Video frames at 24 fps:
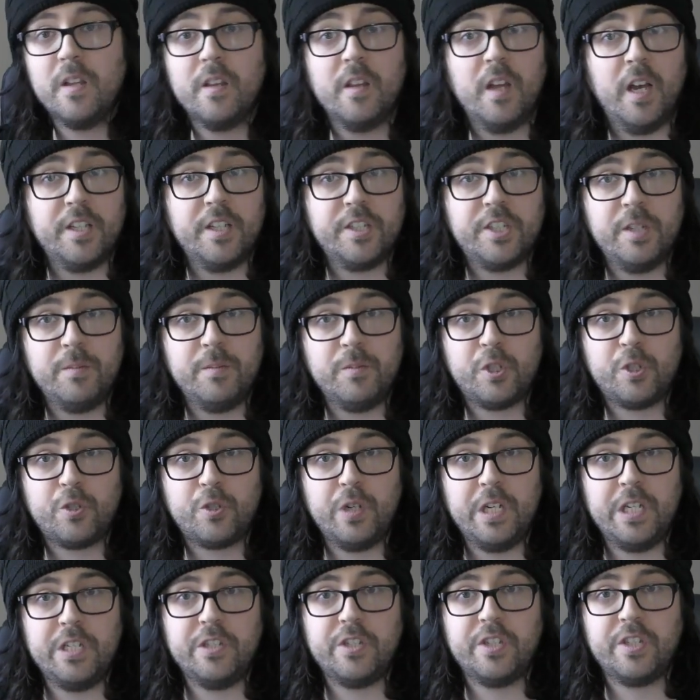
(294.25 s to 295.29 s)
Now, that seems
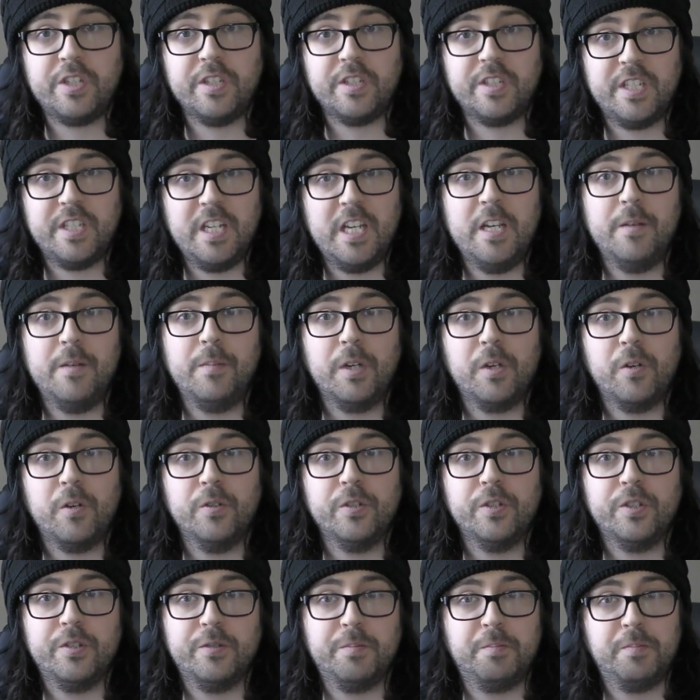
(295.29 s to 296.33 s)
strange to say
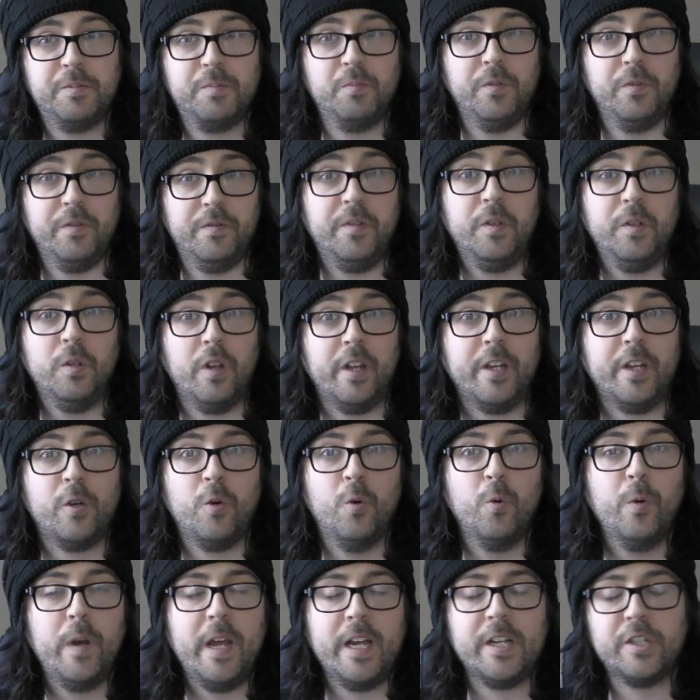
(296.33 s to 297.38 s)
because we feel like
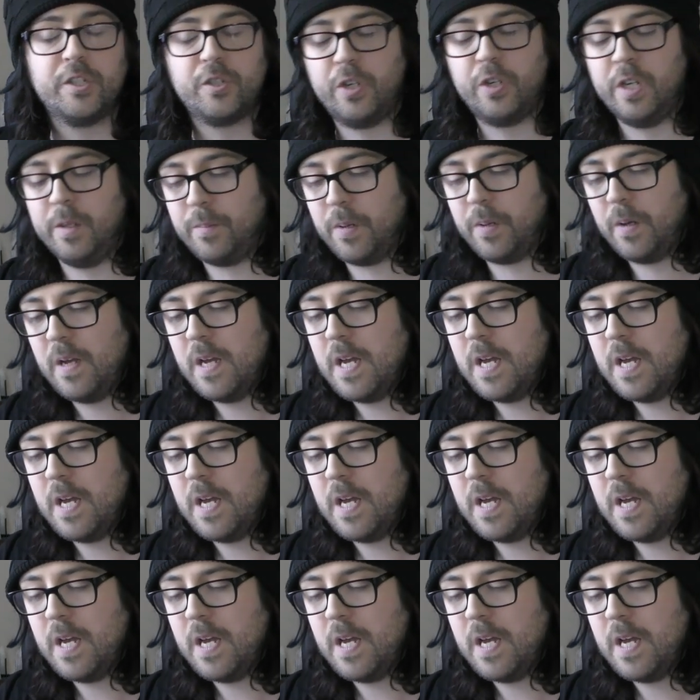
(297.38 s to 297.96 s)
codex creep,